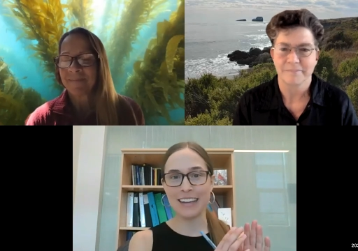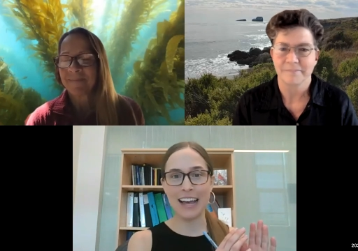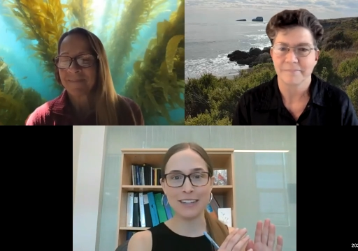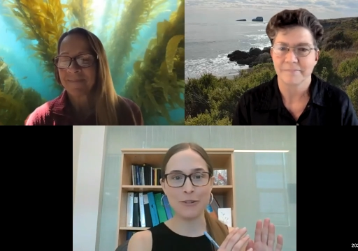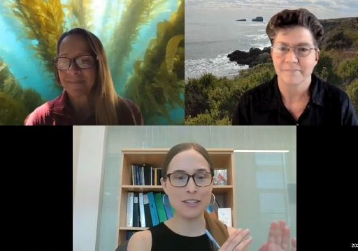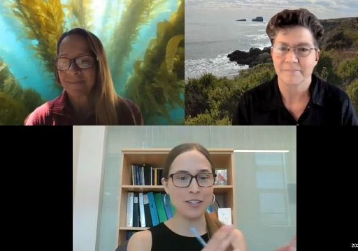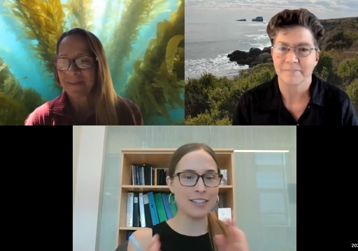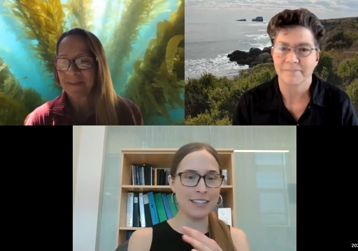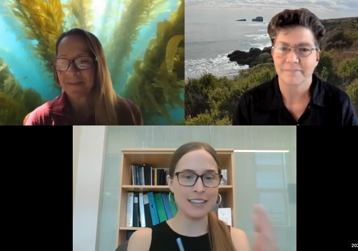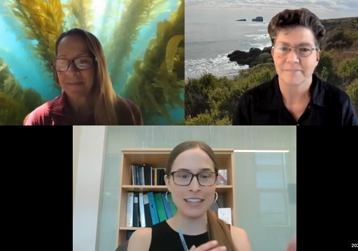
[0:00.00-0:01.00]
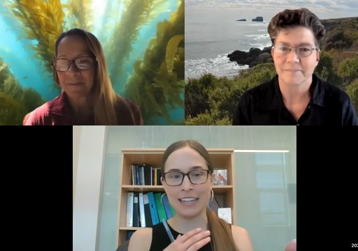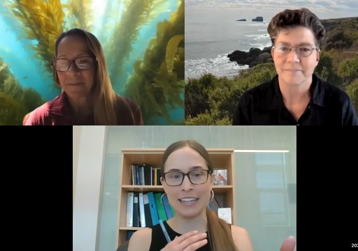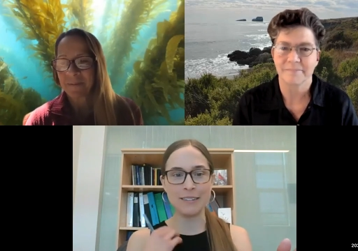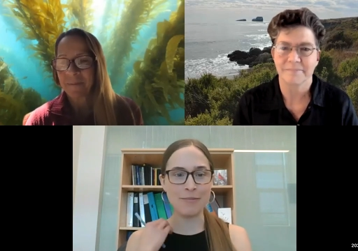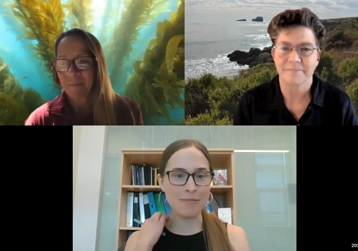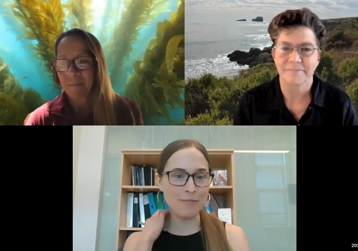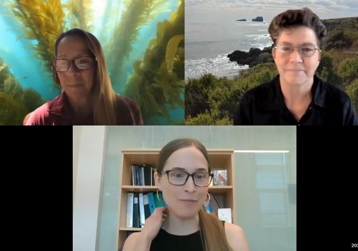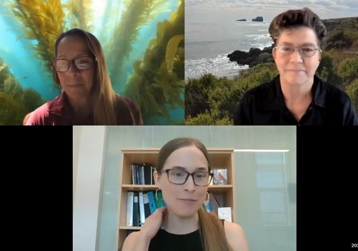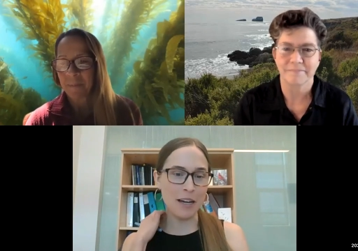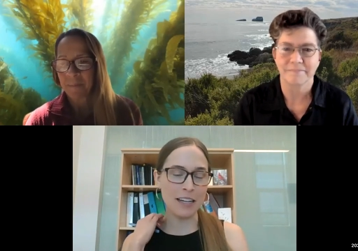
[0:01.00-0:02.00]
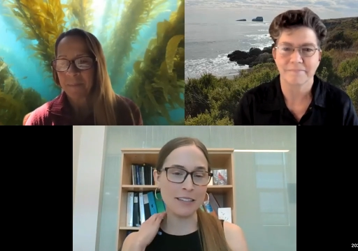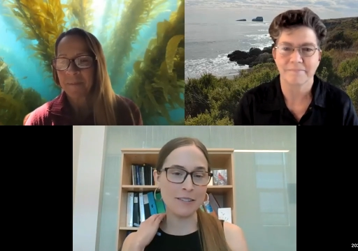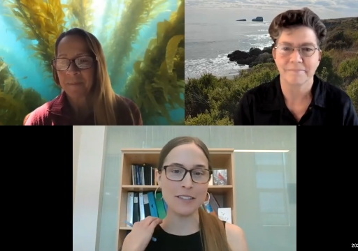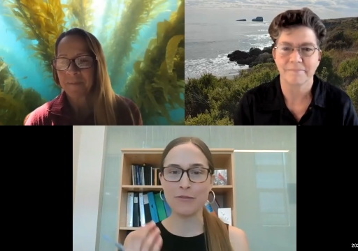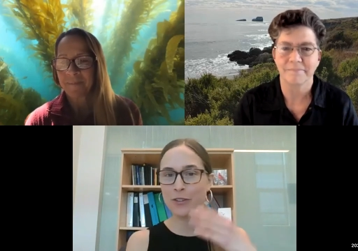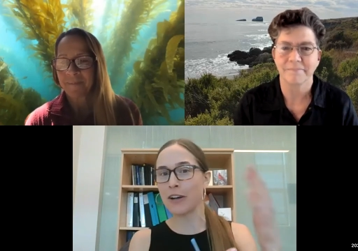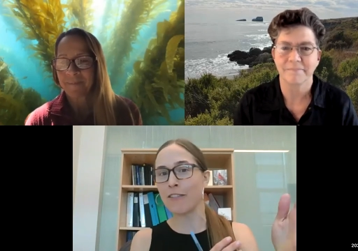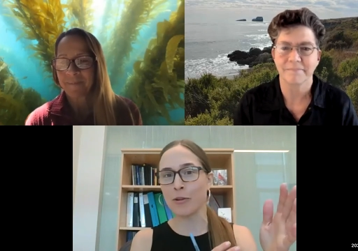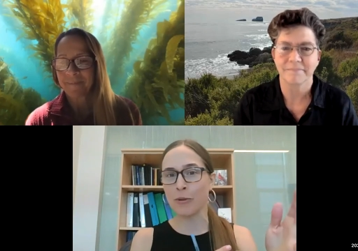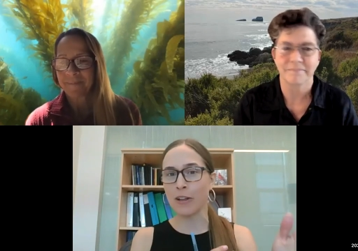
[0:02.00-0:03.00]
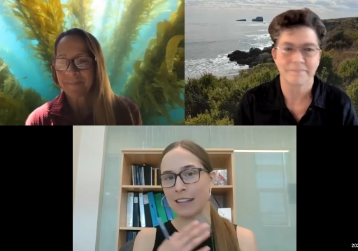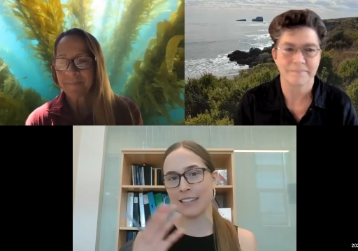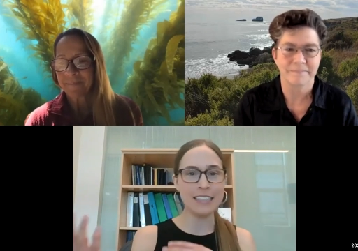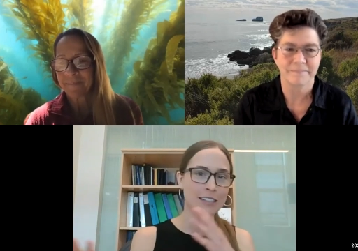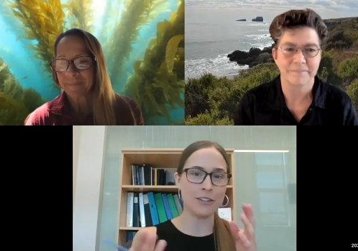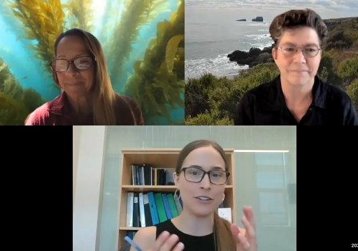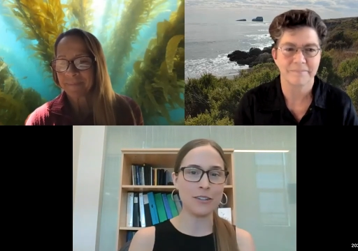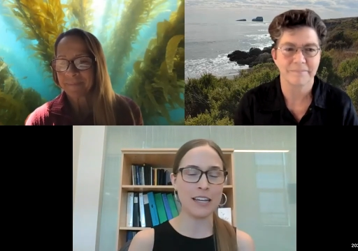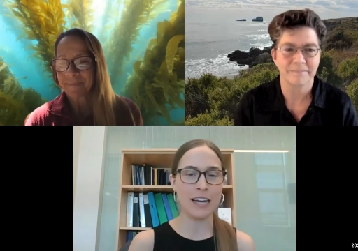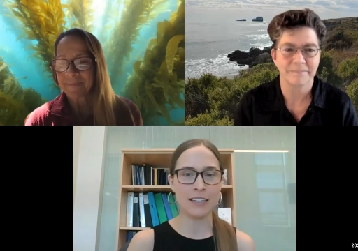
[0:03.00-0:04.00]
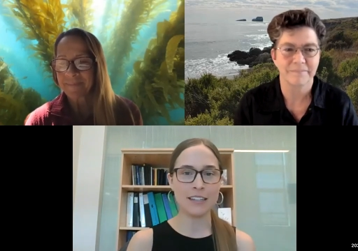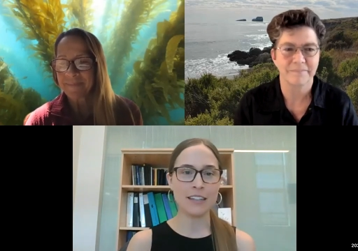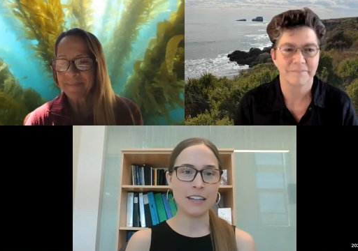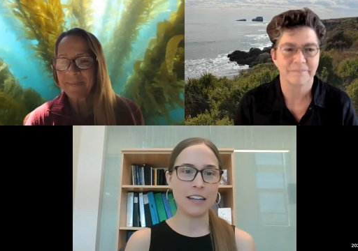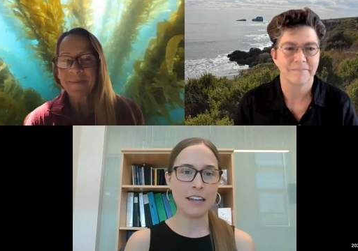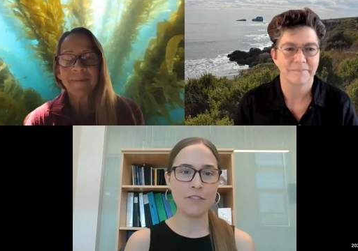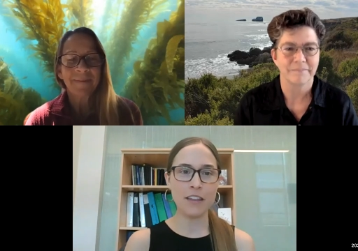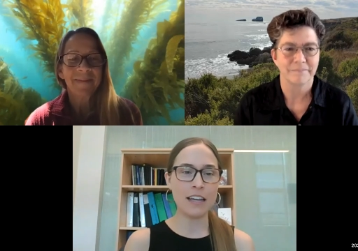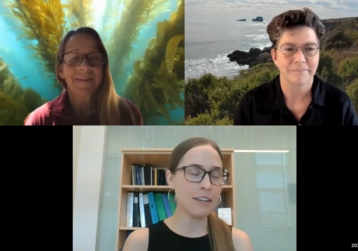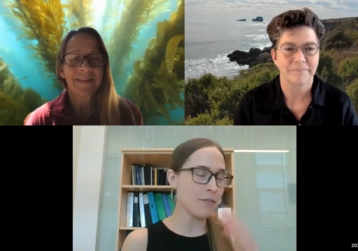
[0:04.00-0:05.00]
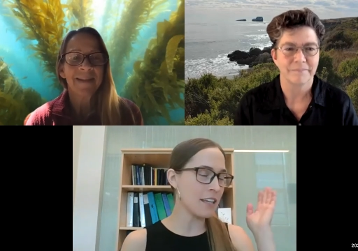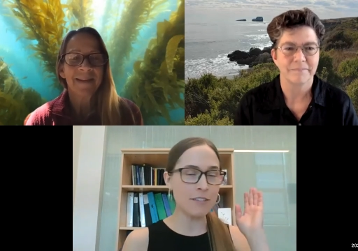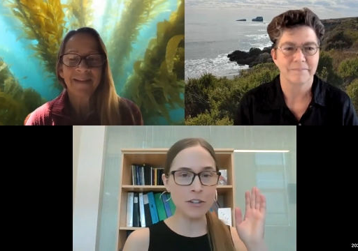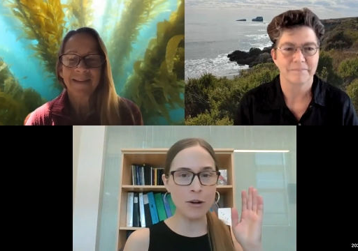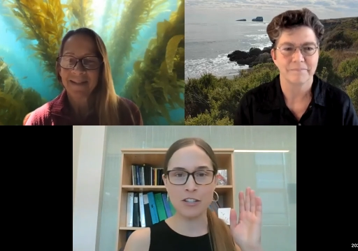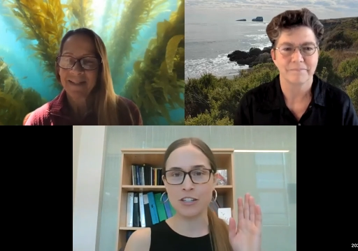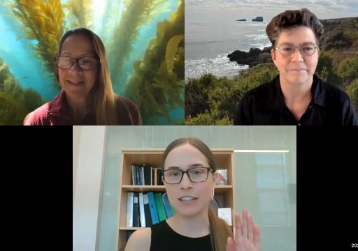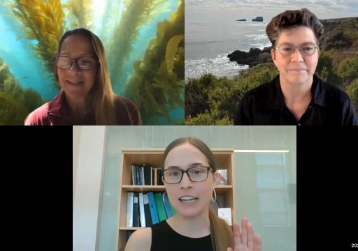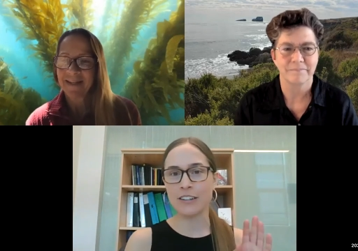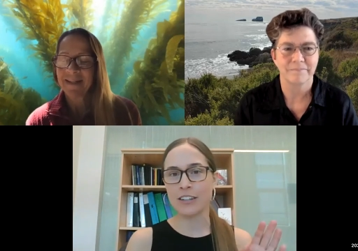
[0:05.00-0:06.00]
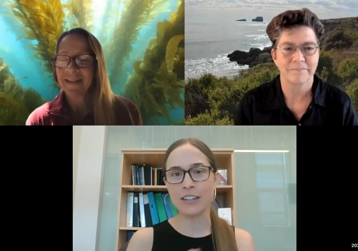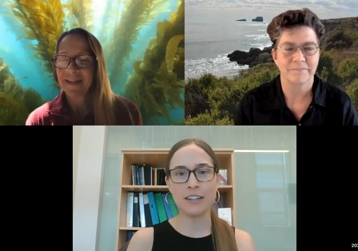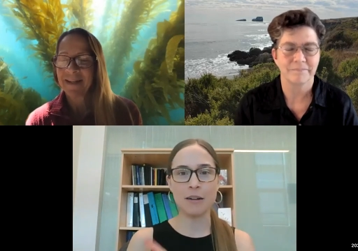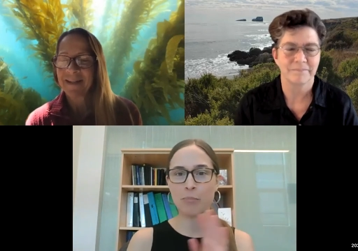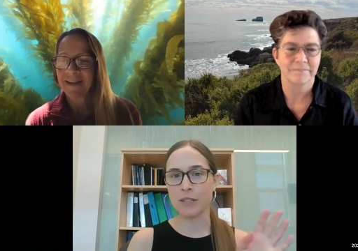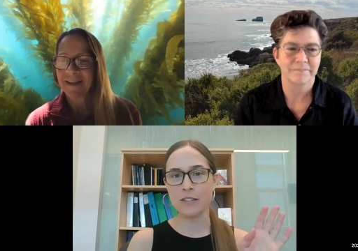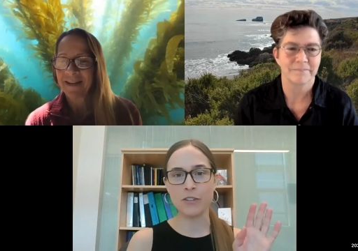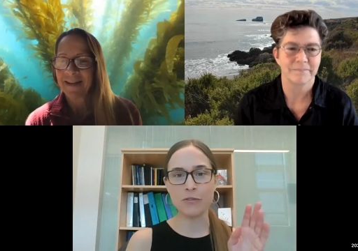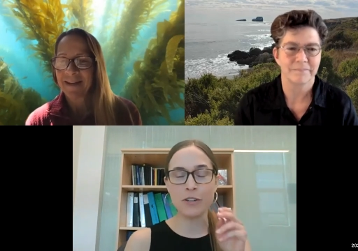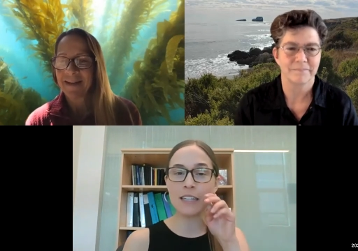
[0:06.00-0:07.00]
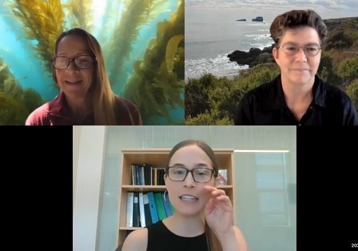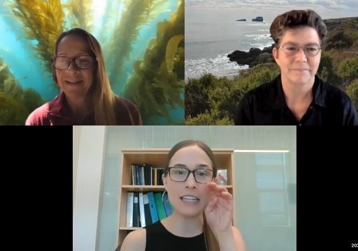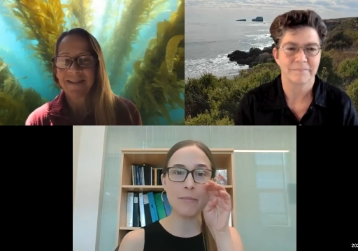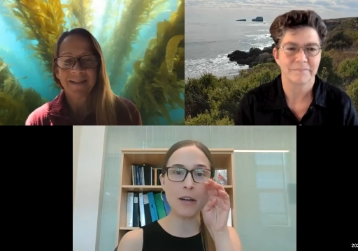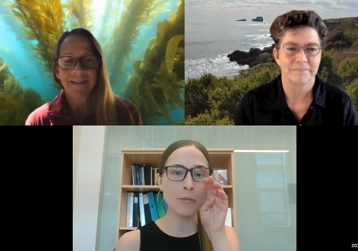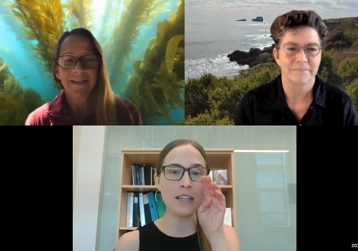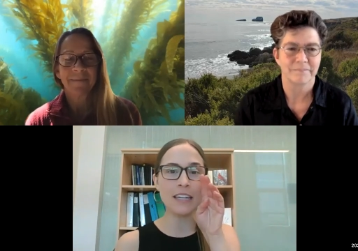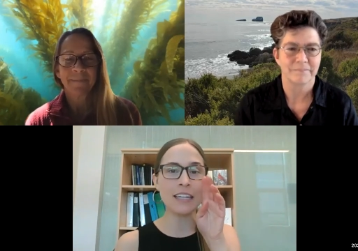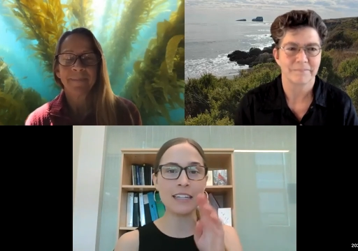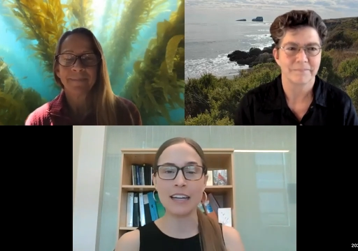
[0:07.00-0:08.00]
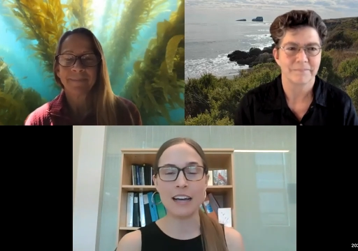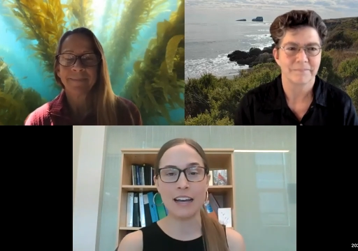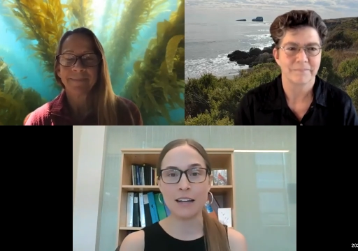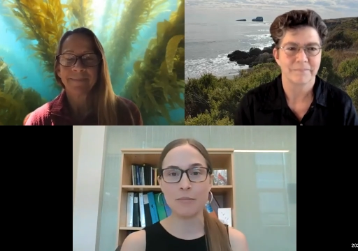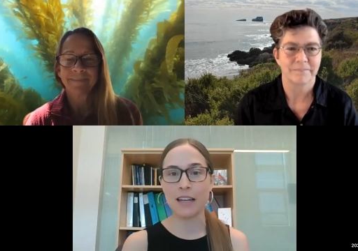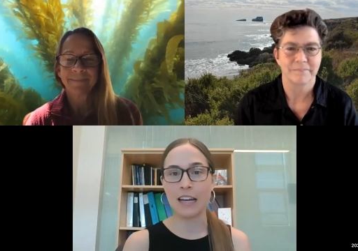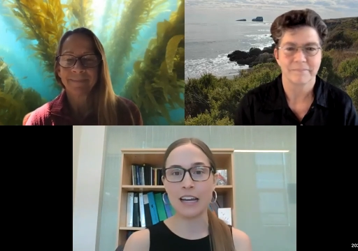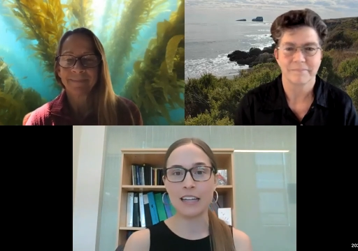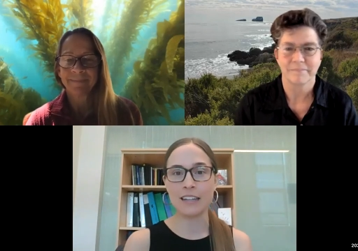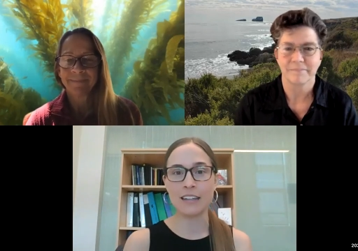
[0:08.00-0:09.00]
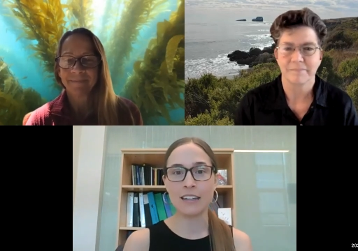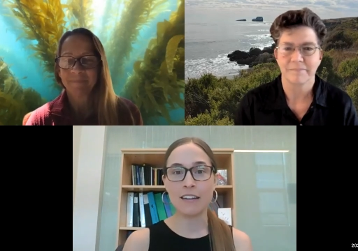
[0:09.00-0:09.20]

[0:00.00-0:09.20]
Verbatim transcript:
Speaker 1: had questions that they uh, didn't feel comfortable asking or yeah, if they think of a question later, please feel free to email me. Um, and if